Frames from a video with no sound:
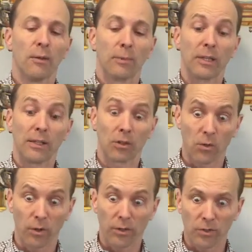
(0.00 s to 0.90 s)
But then the
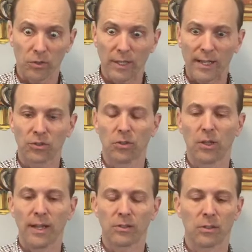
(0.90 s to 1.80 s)
chorus, those last two
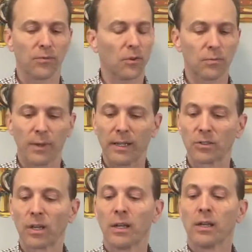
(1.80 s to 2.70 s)
lines of the first
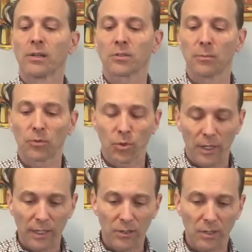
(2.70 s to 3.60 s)
page, some
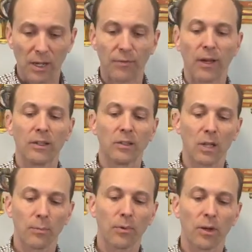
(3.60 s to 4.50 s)
tricky stuff, a
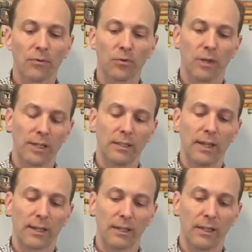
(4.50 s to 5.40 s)
number of tricky
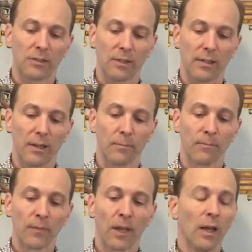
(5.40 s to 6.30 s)
techniques in there.
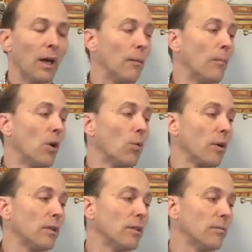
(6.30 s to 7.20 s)
We're
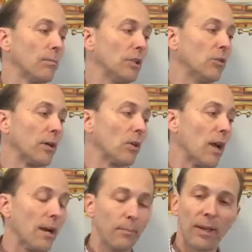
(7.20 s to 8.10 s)
going to be doing a
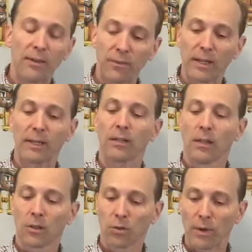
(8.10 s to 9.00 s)
lot of pivoting
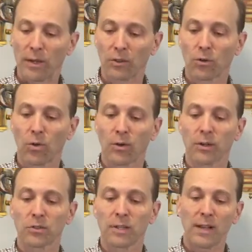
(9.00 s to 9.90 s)
throughout the
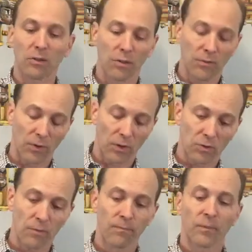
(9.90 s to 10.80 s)
chorus down to the
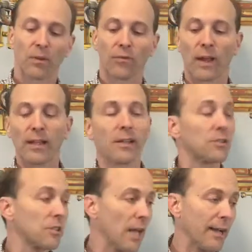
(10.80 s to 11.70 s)
first fret and
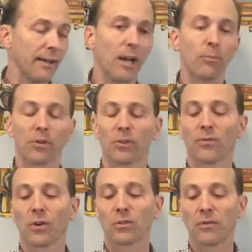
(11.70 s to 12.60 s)
sliding up with the
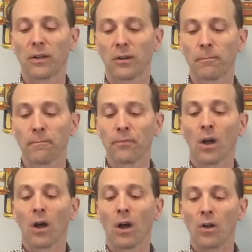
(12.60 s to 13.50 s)
first finger.
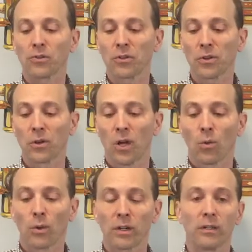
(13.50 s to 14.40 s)
Also,
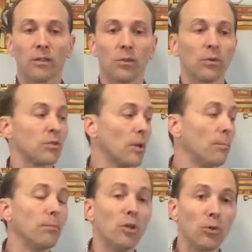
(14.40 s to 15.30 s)
we're going to do
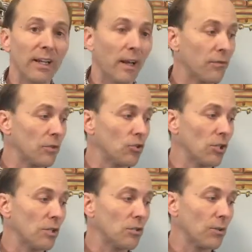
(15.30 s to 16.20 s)
some muting of the
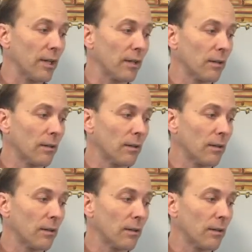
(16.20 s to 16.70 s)
G string,